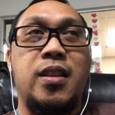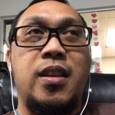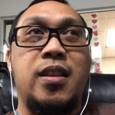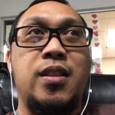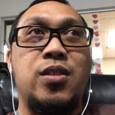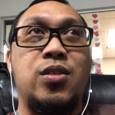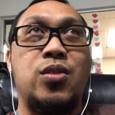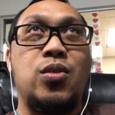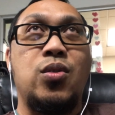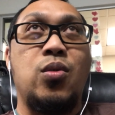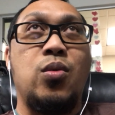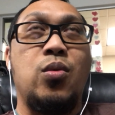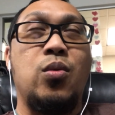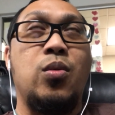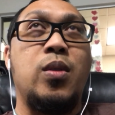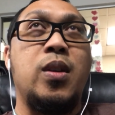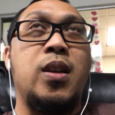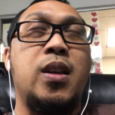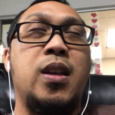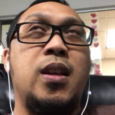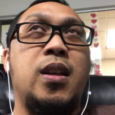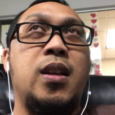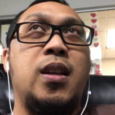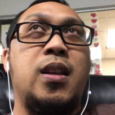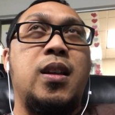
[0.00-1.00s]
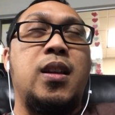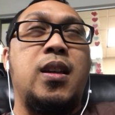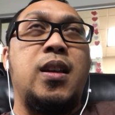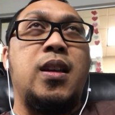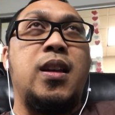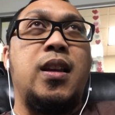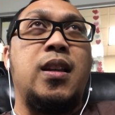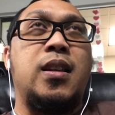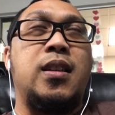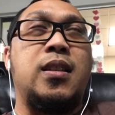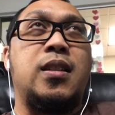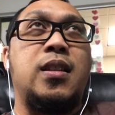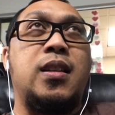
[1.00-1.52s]
And so
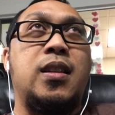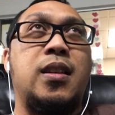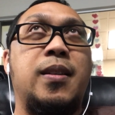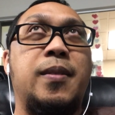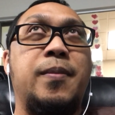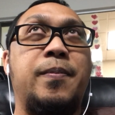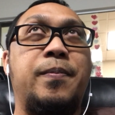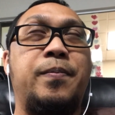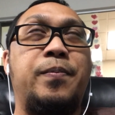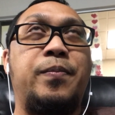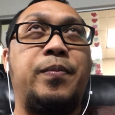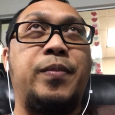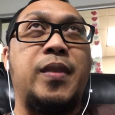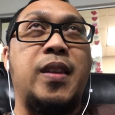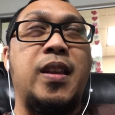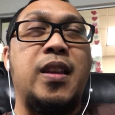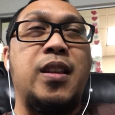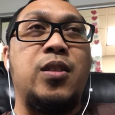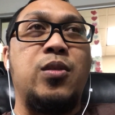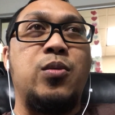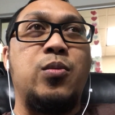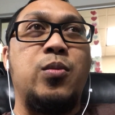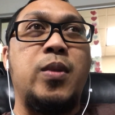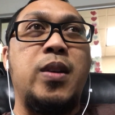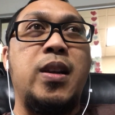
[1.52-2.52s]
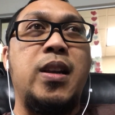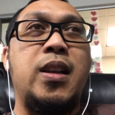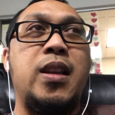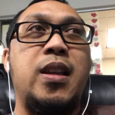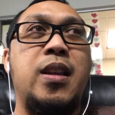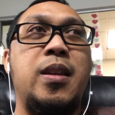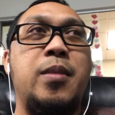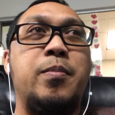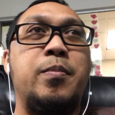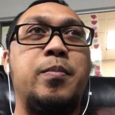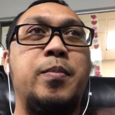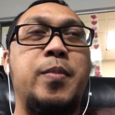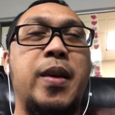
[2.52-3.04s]
it, it
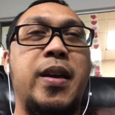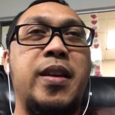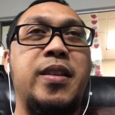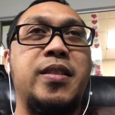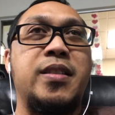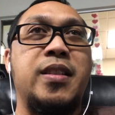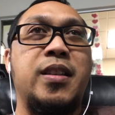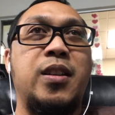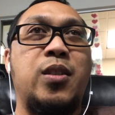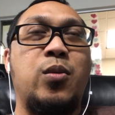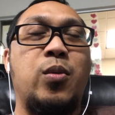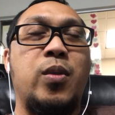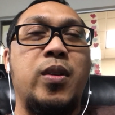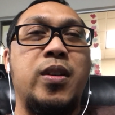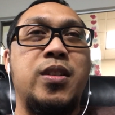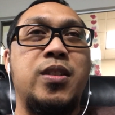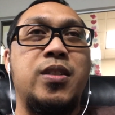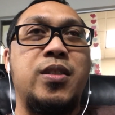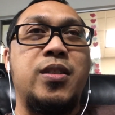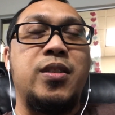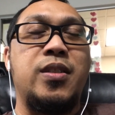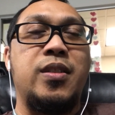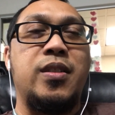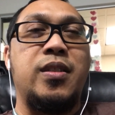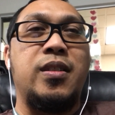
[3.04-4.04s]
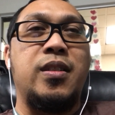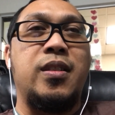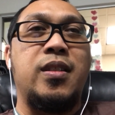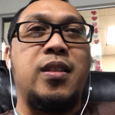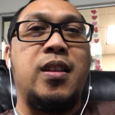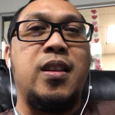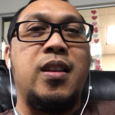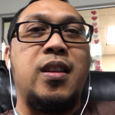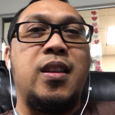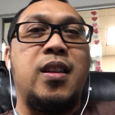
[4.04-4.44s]
really begs the question